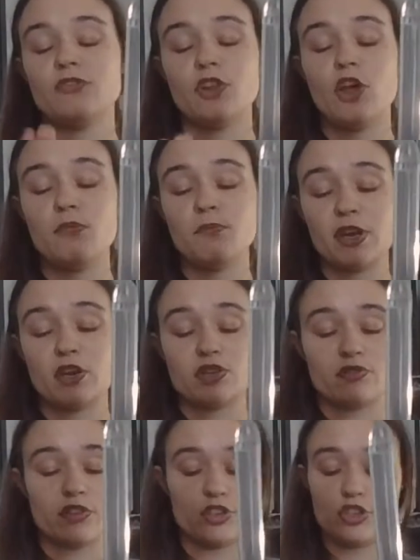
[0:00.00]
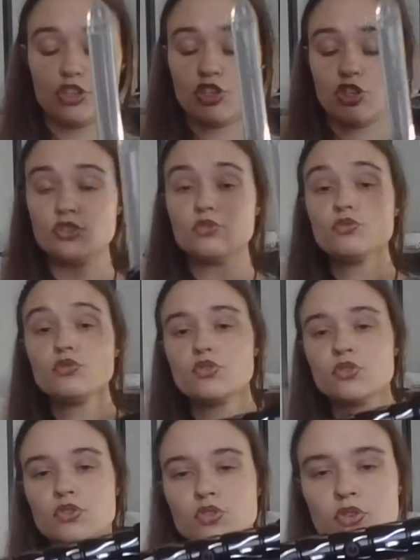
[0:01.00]
Flamberge version 2.
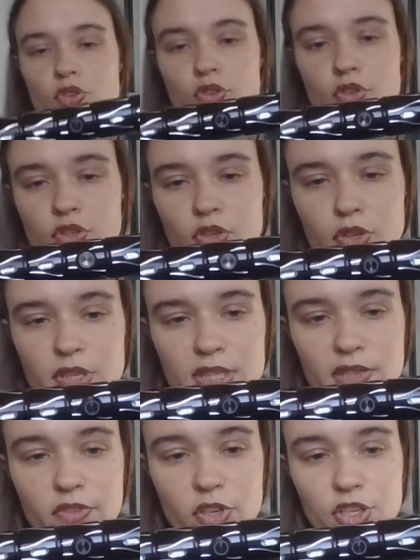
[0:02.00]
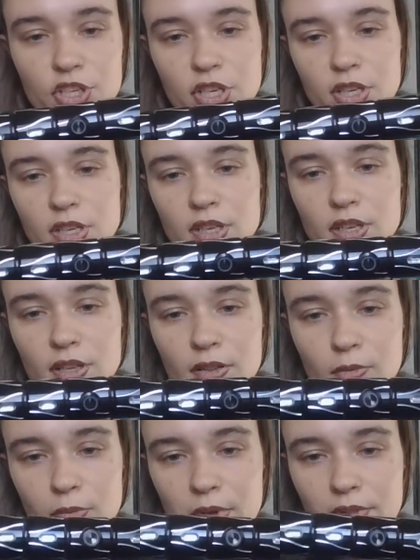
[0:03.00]
So it's the version
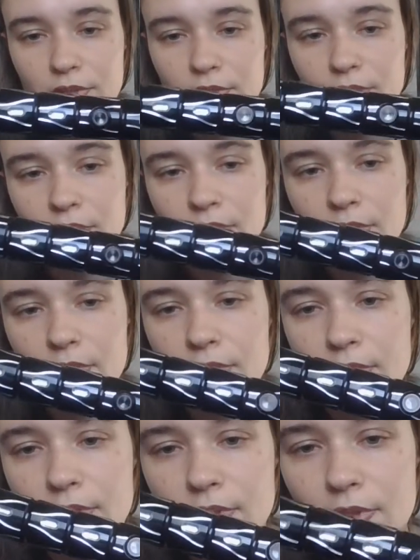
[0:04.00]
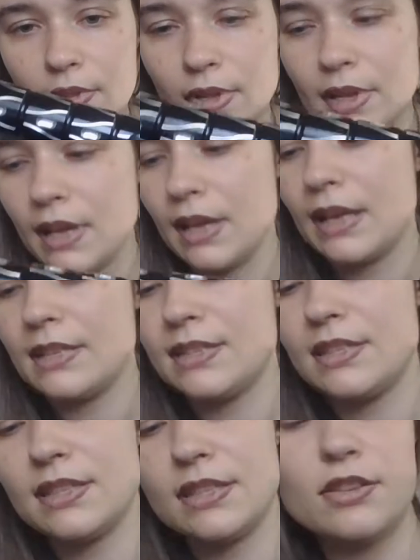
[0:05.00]
with, it has
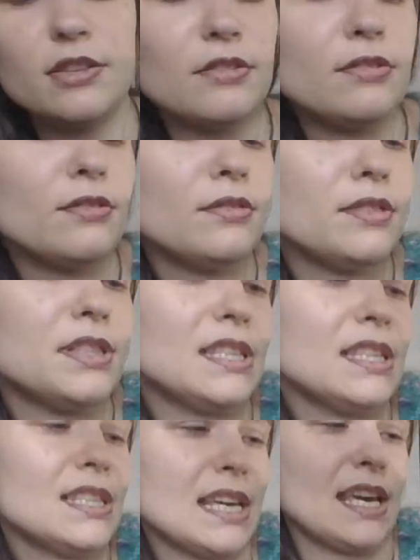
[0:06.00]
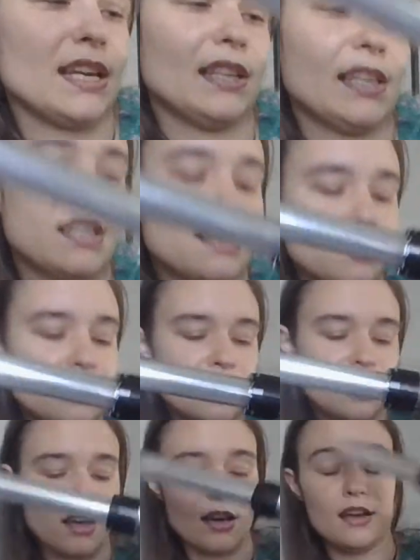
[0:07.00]
this cool detailing
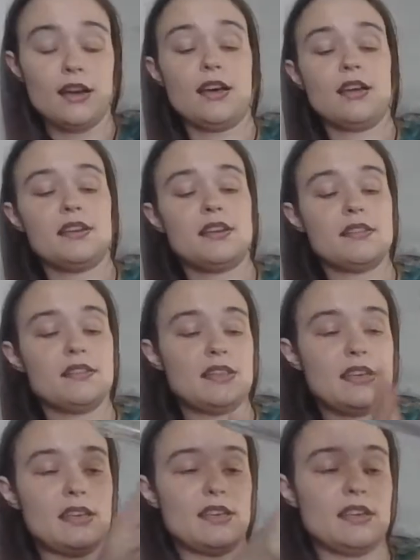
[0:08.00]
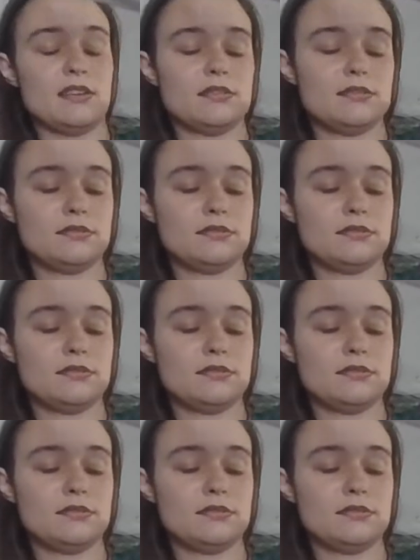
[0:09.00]
on the